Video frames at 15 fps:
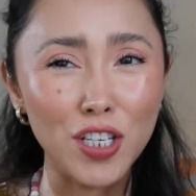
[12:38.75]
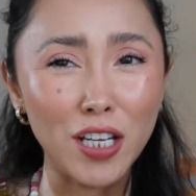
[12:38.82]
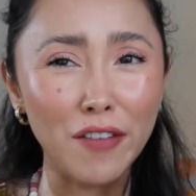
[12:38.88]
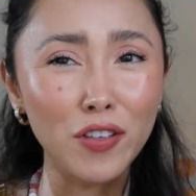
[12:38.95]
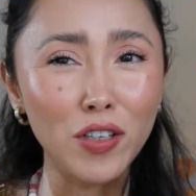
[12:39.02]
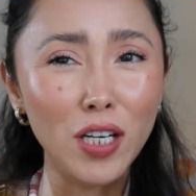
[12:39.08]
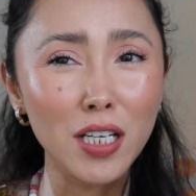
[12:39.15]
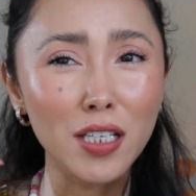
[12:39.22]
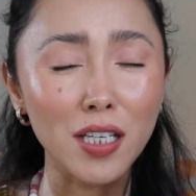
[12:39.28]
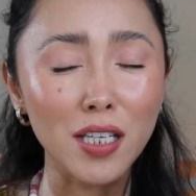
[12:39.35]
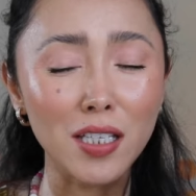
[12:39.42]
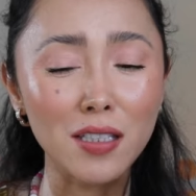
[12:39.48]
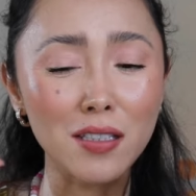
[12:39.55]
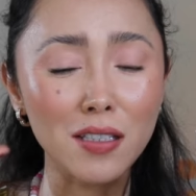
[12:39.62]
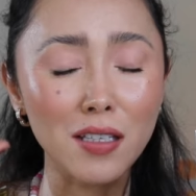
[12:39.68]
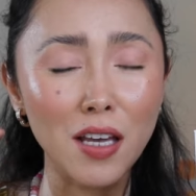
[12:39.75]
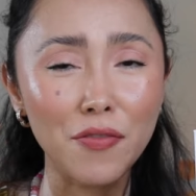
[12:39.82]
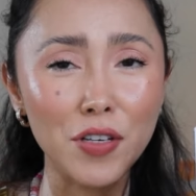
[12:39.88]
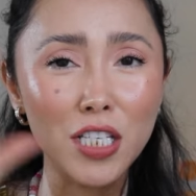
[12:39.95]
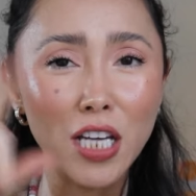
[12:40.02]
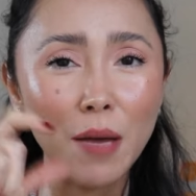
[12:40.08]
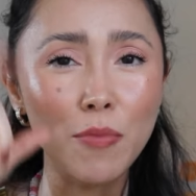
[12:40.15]
I feel like it, every
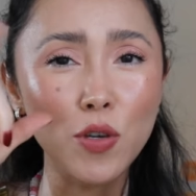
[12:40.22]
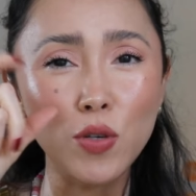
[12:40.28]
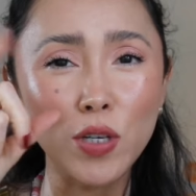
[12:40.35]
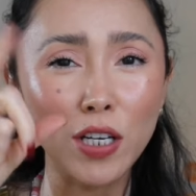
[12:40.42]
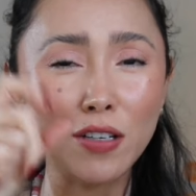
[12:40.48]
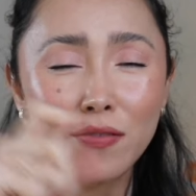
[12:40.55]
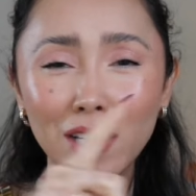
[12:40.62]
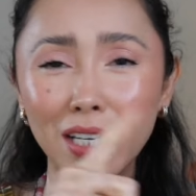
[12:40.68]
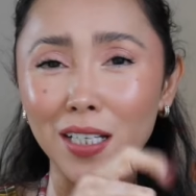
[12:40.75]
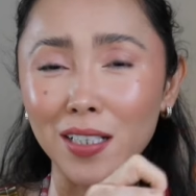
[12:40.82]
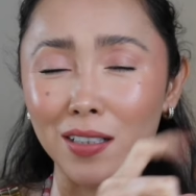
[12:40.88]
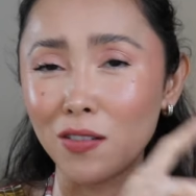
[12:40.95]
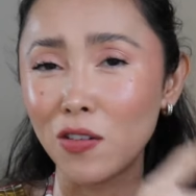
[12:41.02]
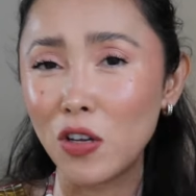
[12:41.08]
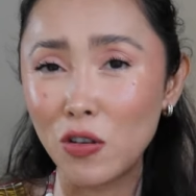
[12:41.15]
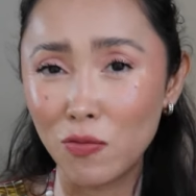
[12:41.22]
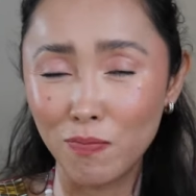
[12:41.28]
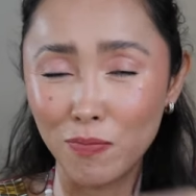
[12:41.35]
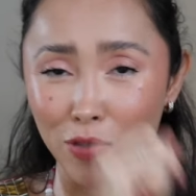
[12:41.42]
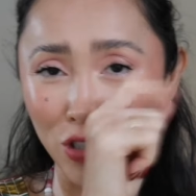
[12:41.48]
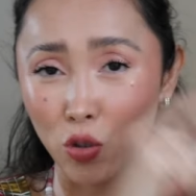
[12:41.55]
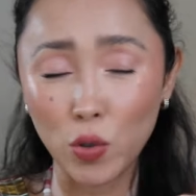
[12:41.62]
time you kind of like
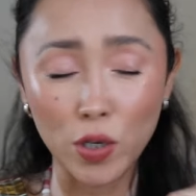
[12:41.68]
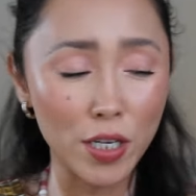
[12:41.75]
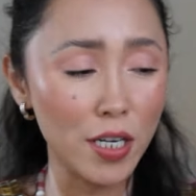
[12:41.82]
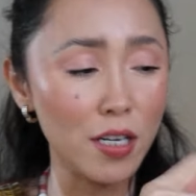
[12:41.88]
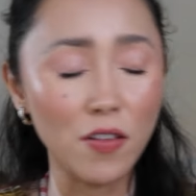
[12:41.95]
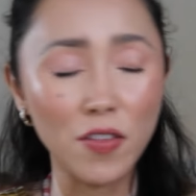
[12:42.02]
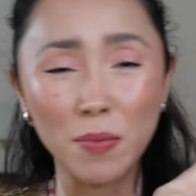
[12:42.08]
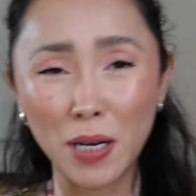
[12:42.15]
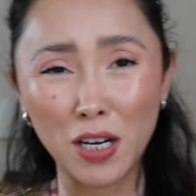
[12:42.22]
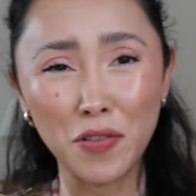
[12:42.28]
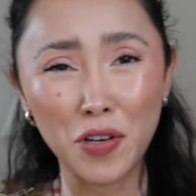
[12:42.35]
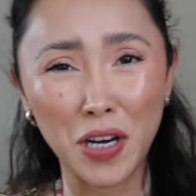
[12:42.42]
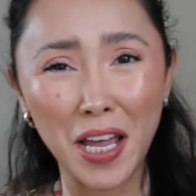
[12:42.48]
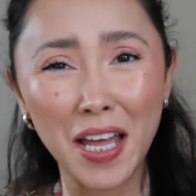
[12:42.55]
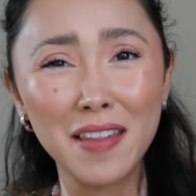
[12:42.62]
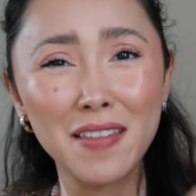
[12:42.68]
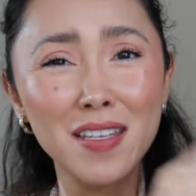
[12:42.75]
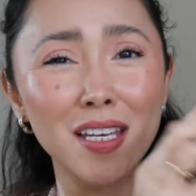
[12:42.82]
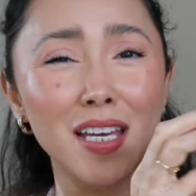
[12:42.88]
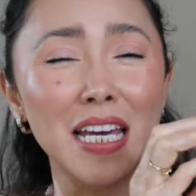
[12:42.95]
squirt it on the back of your hand,